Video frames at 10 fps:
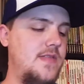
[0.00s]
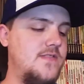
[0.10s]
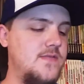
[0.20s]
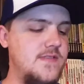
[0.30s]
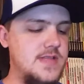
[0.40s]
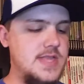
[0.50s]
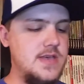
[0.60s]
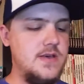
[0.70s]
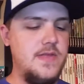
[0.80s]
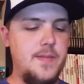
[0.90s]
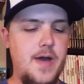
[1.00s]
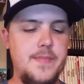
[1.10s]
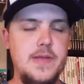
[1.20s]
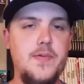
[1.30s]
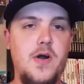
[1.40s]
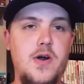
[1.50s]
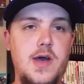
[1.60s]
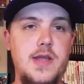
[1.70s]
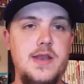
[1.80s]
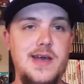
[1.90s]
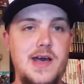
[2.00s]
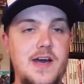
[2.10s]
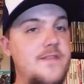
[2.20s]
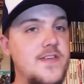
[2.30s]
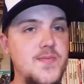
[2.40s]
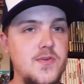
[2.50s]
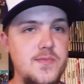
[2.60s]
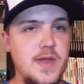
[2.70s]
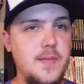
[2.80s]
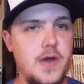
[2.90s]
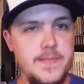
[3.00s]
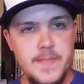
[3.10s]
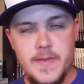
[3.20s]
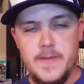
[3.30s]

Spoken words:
This was a deal that popped up on a Facebook group that I'm on,